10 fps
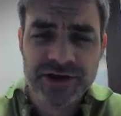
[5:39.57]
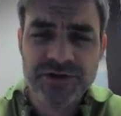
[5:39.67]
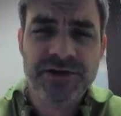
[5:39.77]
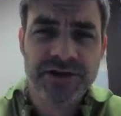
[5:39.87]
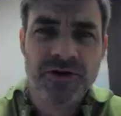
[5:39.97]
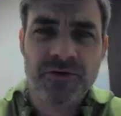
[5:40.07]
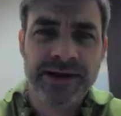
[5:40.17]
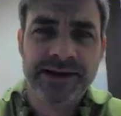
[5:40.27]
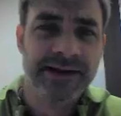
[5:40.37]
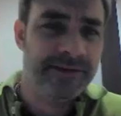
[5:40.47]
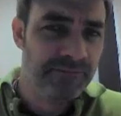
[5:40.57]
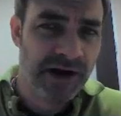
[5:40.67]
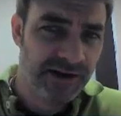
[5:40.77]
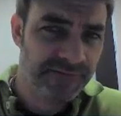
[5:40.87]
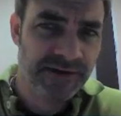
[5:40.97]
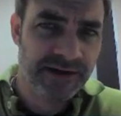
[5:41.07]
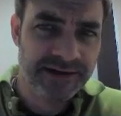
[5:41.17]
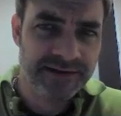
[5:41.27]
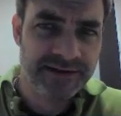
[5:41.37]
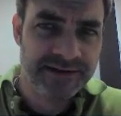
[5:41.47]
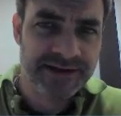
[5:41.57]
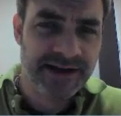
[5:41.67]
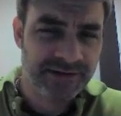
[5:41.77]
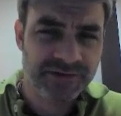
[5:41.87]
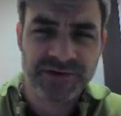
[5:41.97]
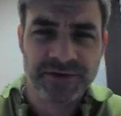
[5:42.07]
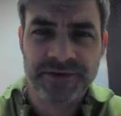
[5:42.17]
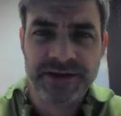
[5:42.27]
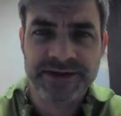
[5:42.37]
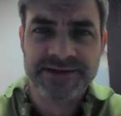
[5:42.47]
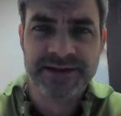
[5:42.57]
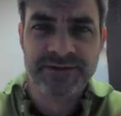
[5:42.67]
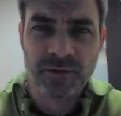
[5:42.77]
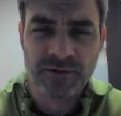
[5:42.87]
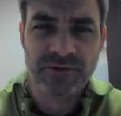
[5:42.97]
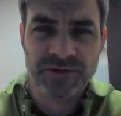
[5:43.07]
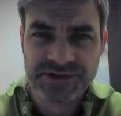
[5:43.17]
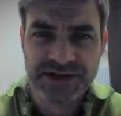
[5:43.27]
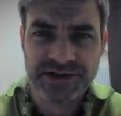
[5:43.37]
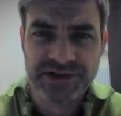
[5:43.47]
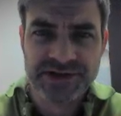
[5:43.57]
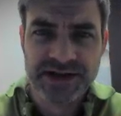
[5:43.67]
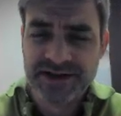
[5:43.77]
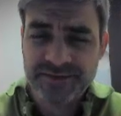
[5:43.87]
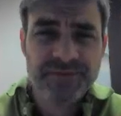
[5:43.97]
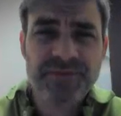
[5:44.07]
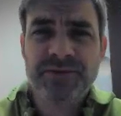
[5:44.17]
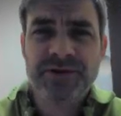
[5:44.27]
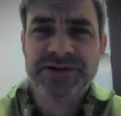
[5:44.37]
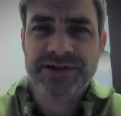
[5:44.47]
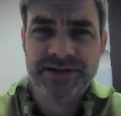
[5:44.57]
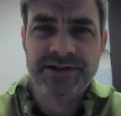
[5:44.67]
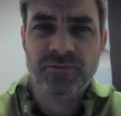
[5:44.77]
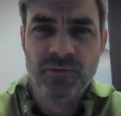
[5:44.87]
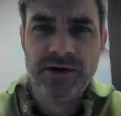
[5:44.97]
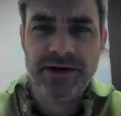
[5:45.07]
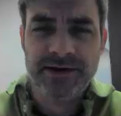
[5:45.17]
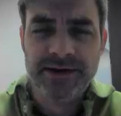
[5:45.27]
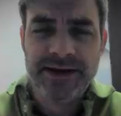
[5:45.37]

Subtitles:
you can go in and modify the titles of these workflow stages to be pretty much anything you want.